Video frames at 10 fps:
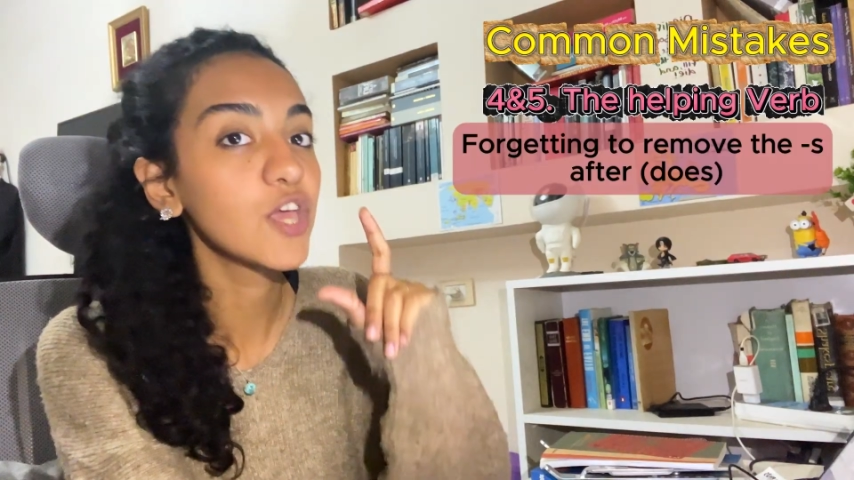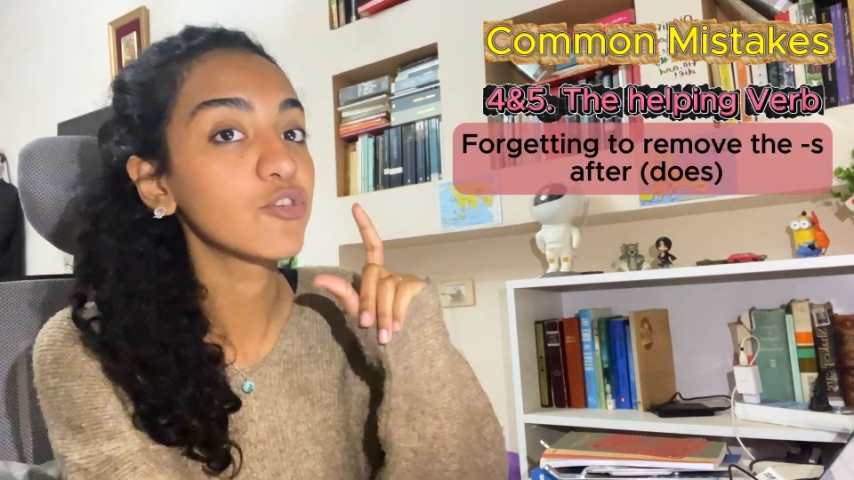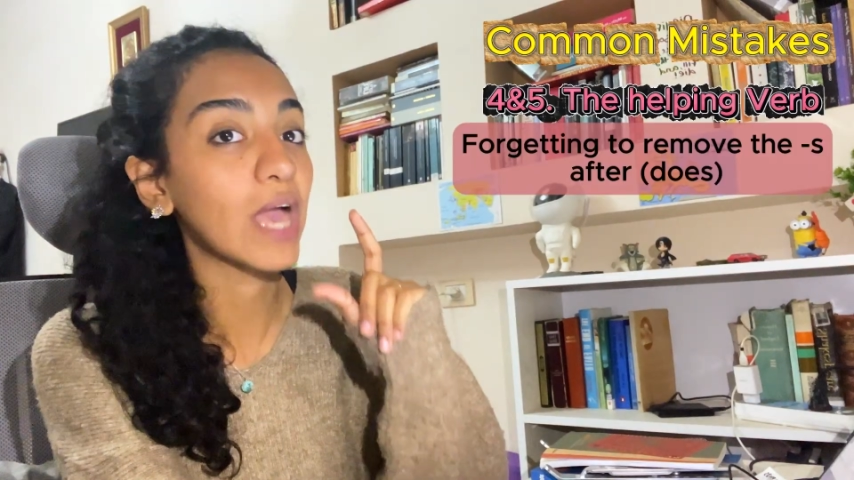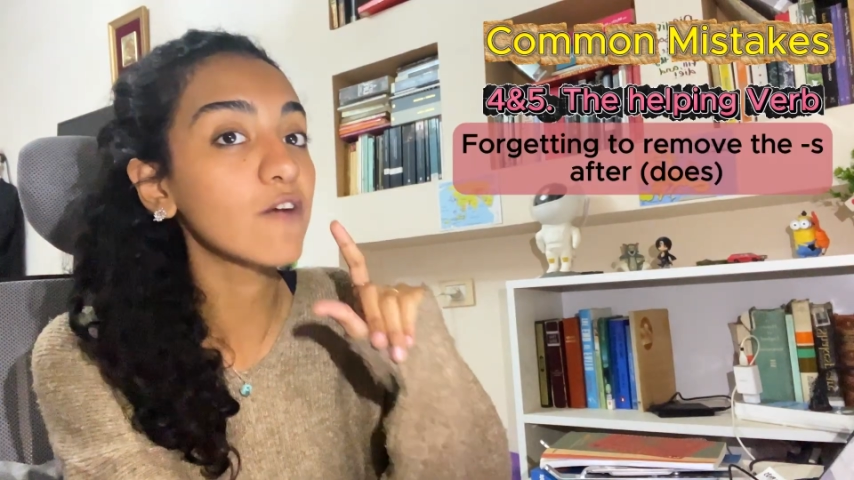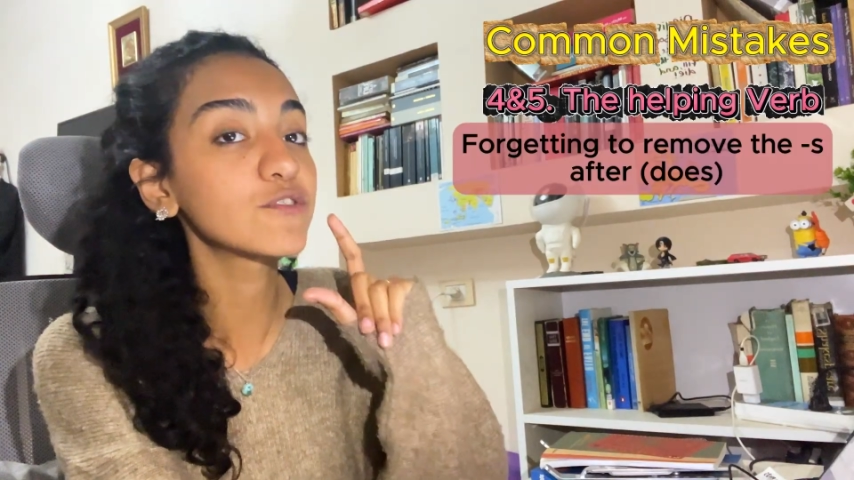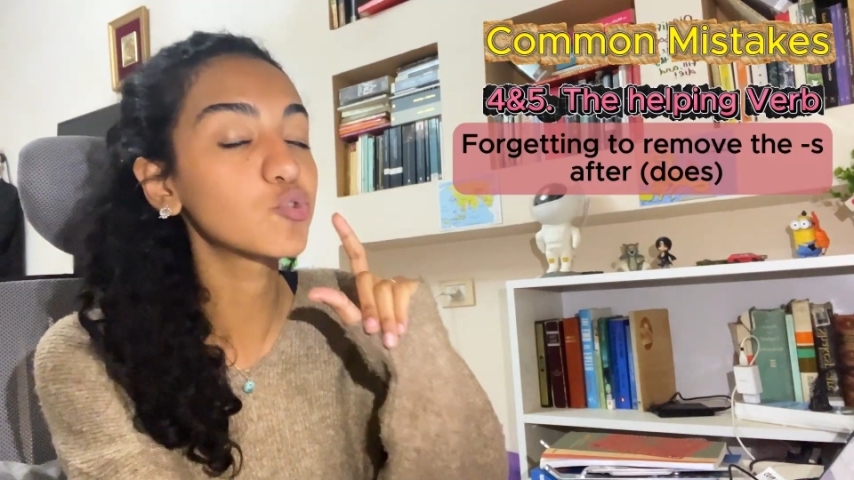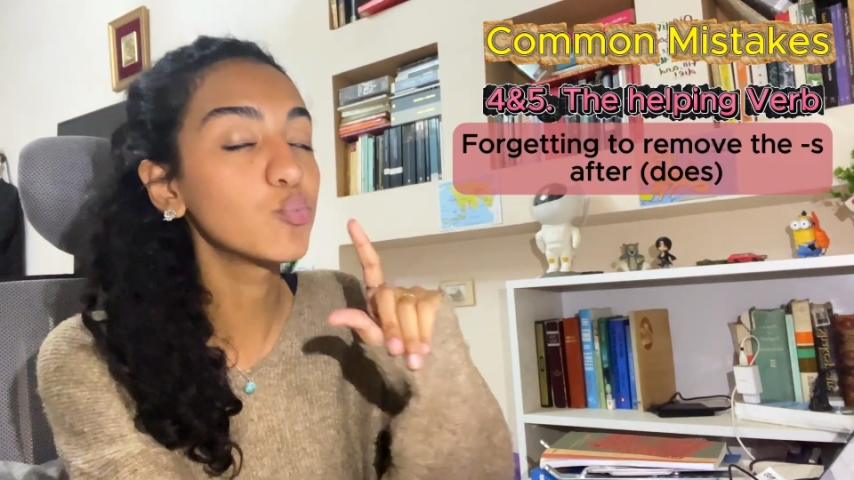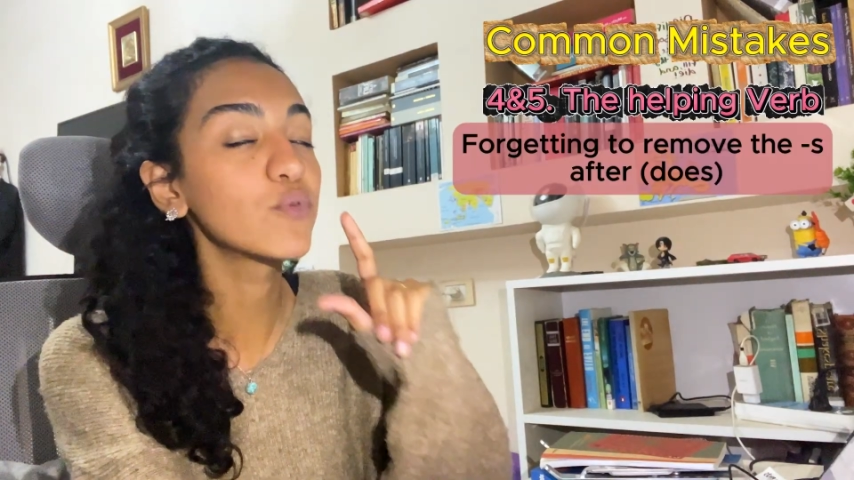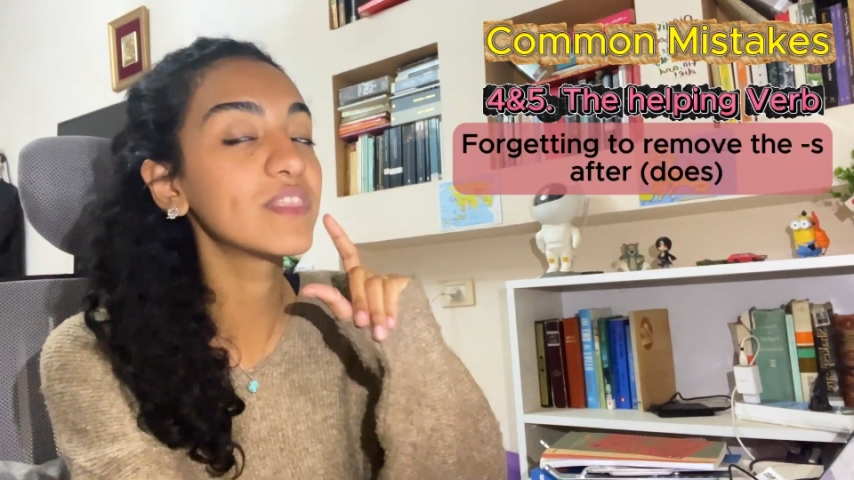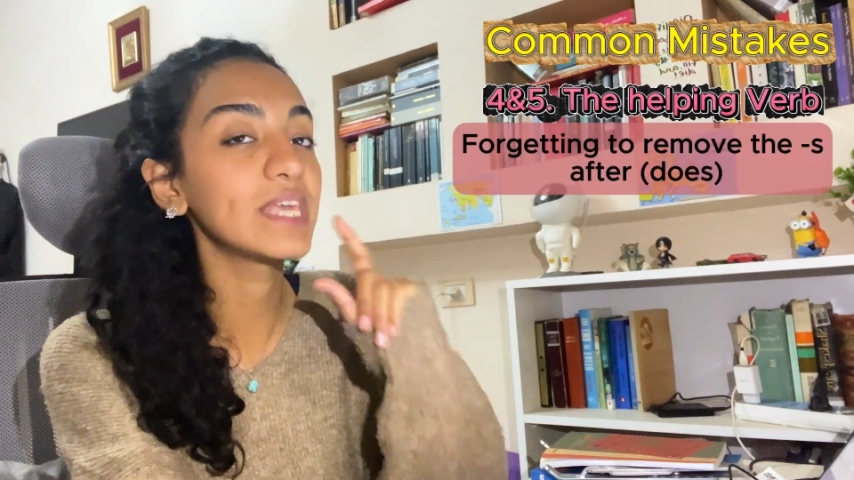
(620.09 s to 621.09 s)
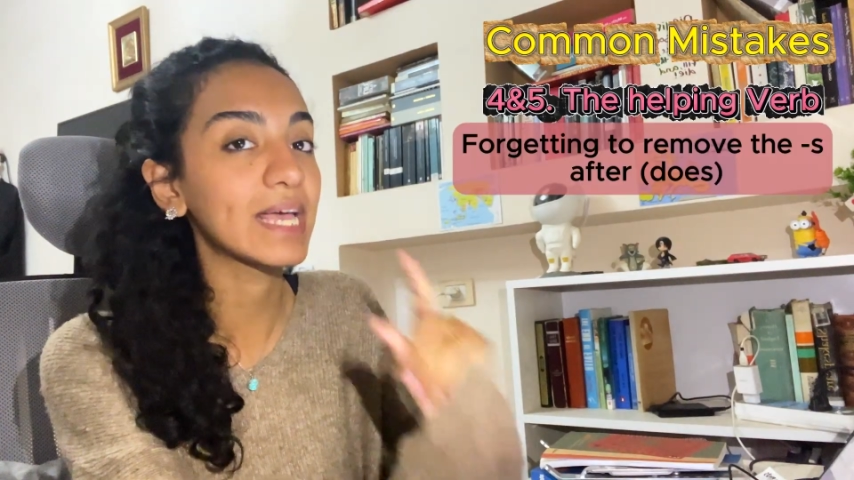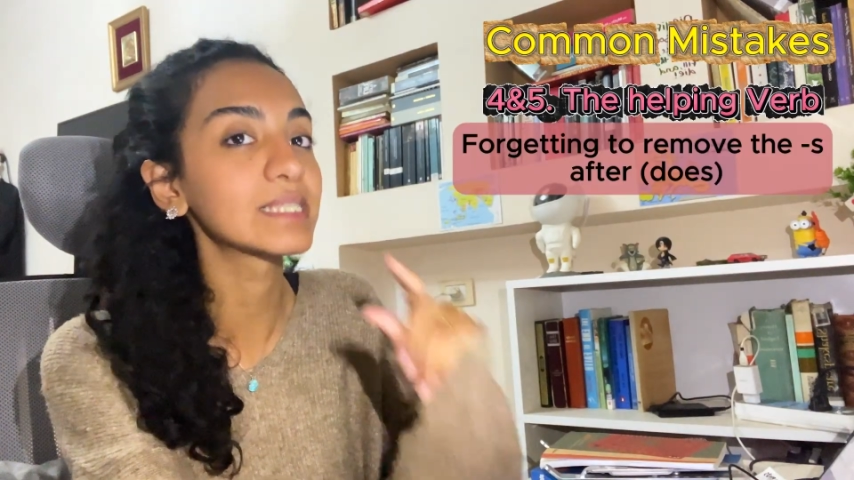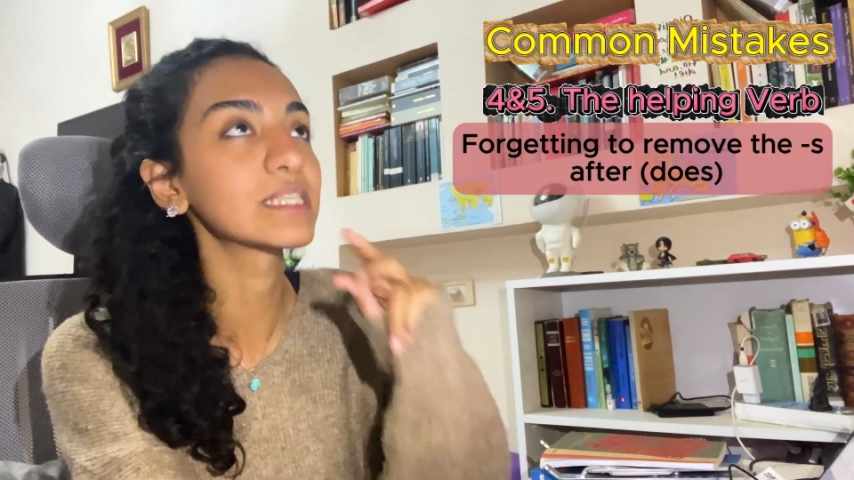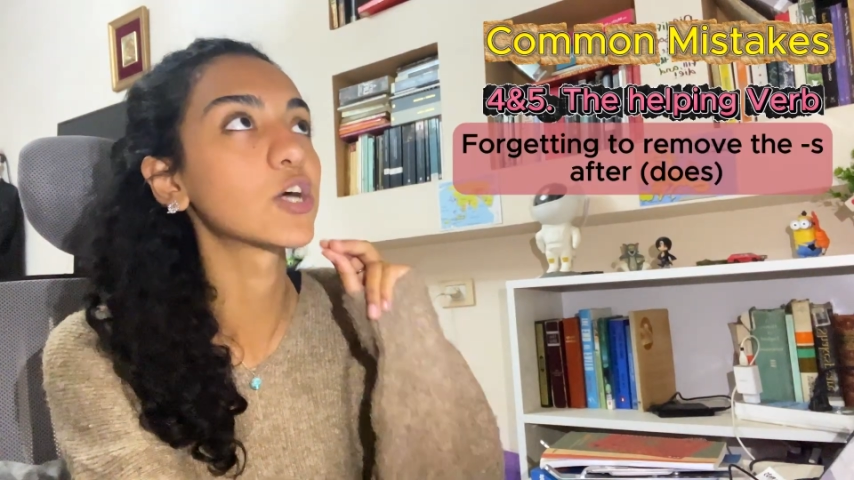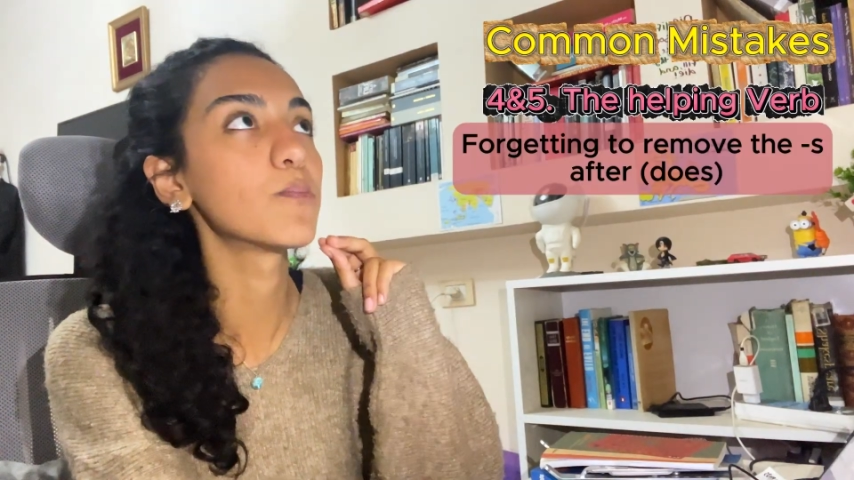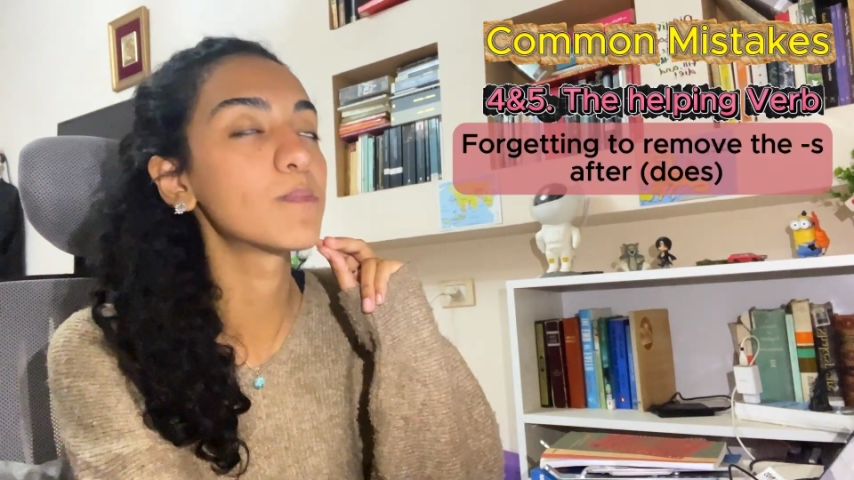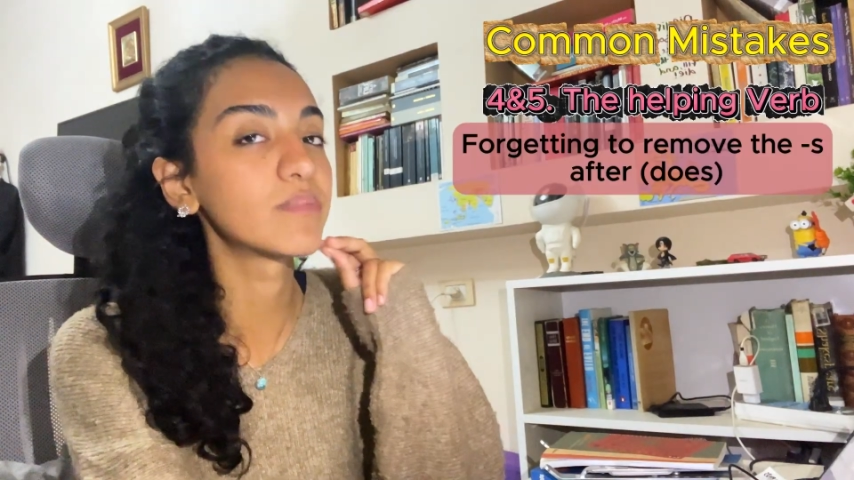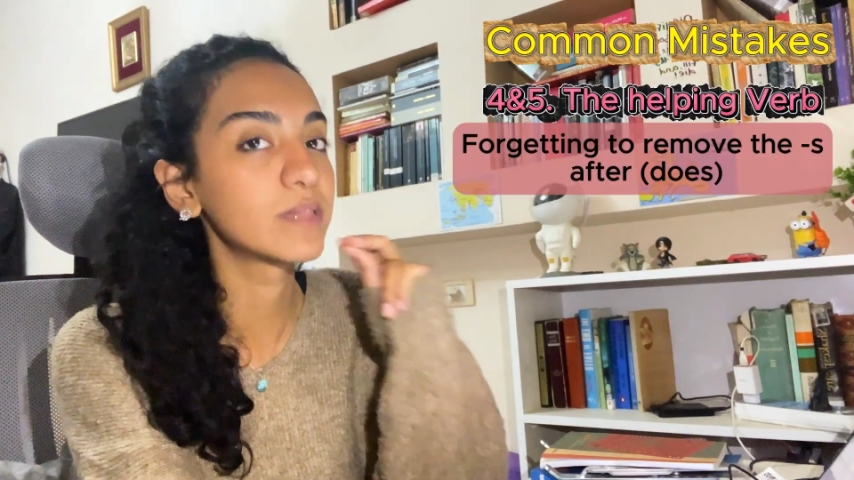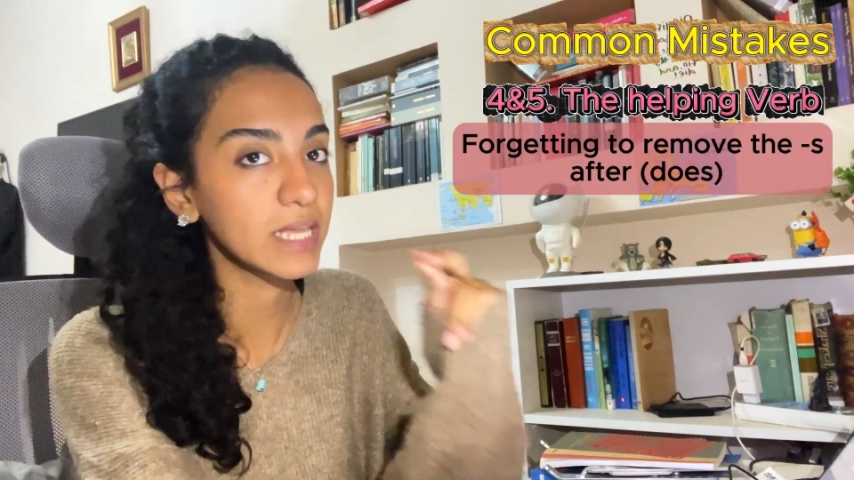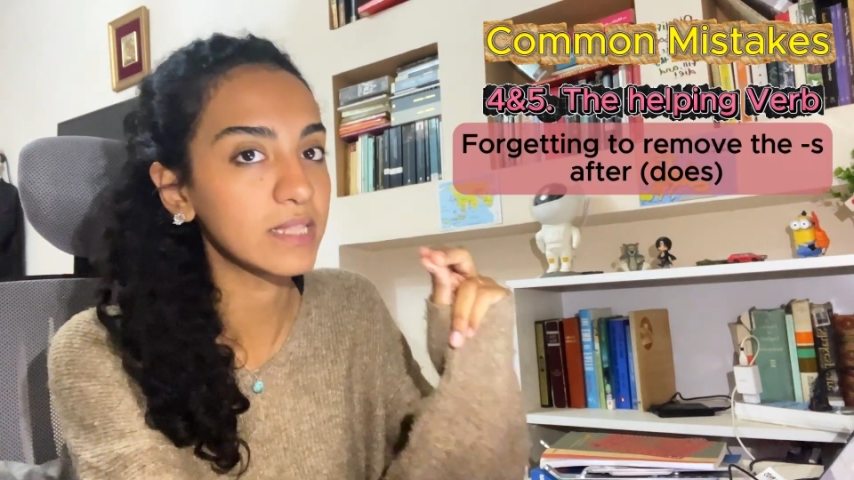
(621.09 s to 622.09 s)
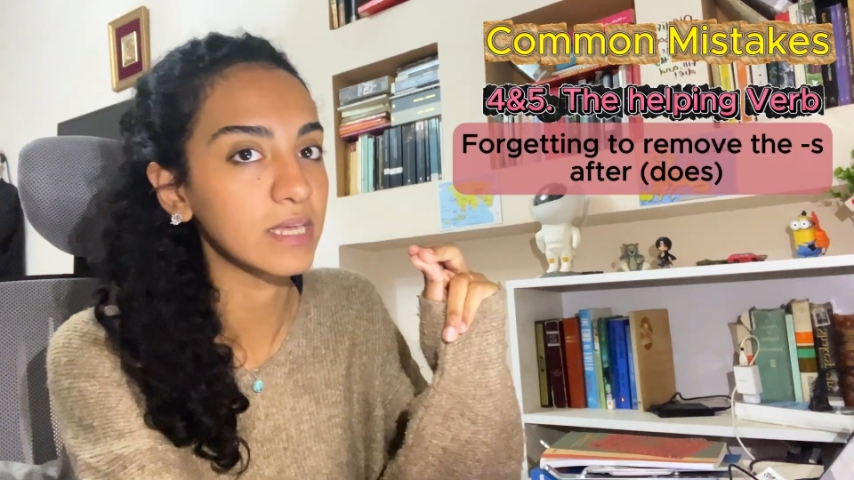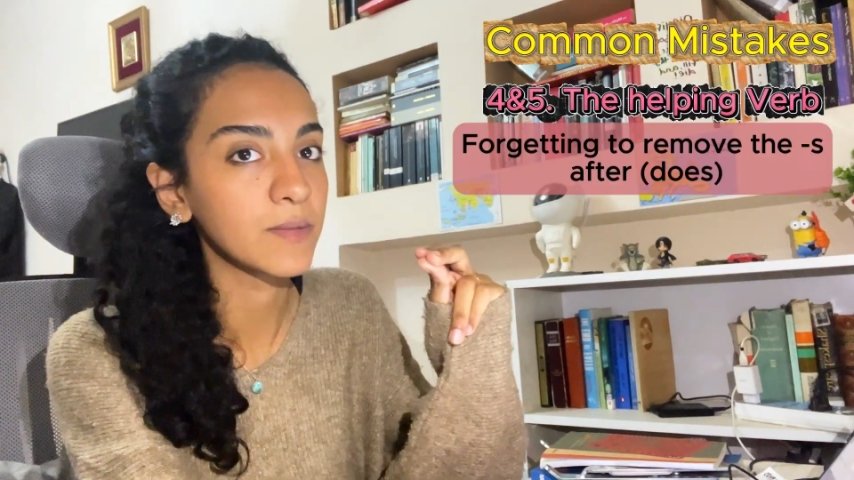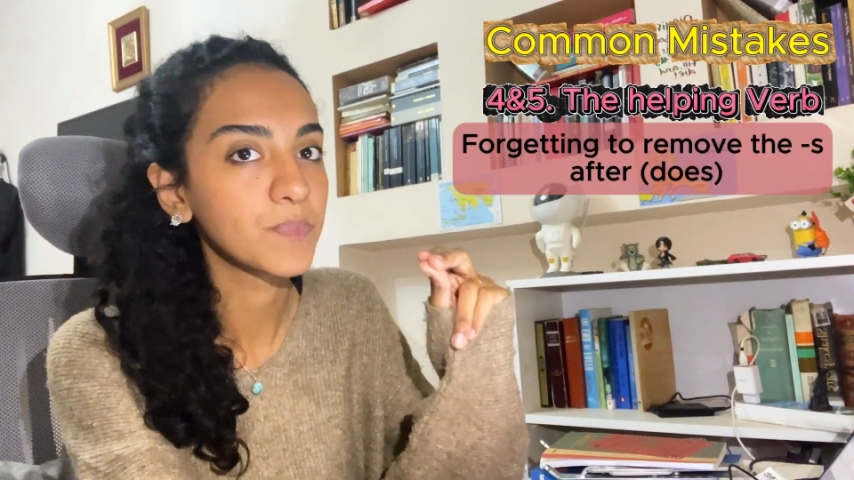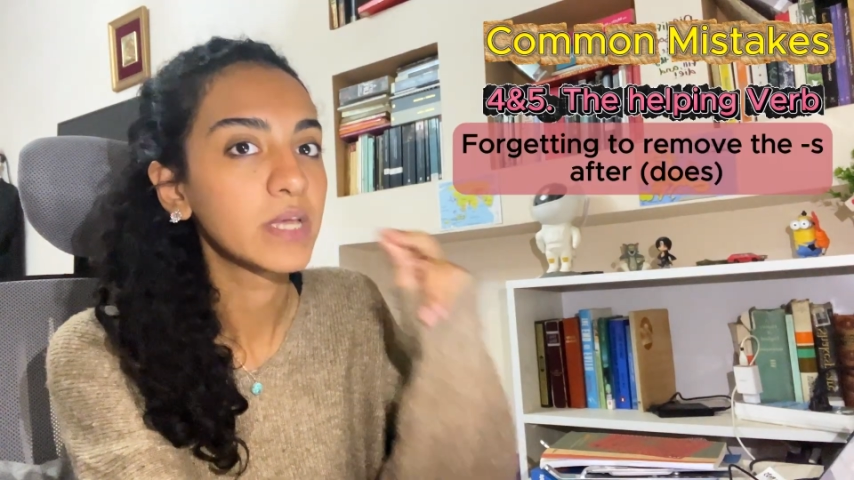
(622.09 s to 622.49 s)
you have to remove the s completely.